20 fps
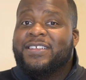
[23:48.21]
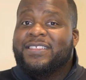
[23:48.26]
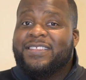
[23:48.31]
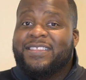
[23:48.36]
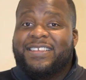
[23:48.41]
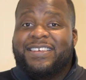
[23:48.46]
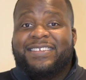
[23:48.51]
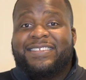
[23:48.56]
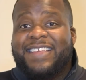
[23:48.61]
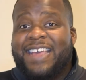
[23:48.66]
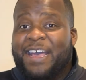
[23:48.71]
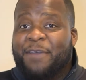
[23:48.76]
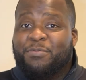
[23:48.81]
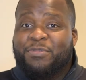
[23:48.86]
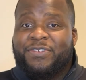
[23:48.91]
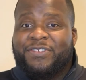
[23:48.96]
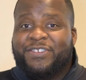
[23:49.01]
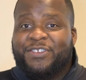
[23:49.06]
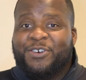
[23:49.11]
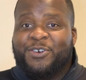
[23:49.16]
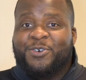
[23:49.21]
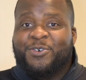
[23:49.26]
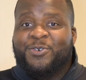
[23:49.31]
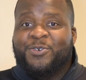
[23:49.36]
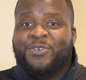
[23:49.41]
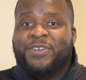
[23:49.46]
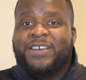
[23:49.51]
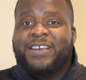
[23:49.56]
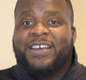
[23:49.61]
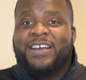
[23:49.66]
this
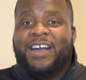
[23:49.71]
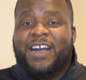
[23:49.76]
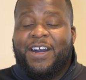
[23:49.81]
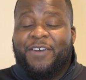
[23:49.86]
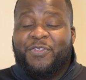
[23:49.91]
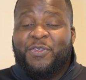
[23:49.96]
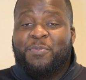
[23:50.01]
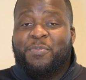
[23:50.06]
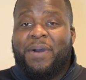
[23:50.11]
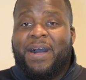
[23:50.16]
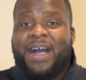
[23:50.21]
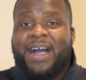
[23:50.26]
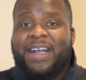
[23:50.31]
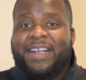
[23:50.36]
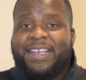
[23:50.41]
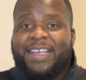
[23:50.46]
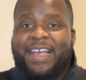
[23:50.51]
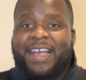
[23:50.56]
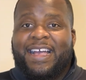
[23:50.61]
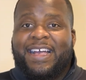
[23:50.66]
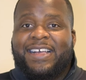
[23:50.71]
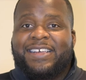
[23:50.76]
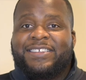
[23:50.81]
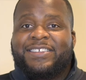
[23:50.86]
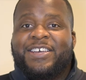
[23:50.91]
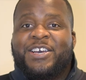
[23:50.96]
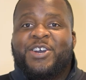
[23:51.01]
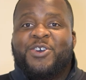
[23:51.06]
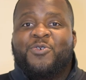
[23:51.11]
episode of the podcast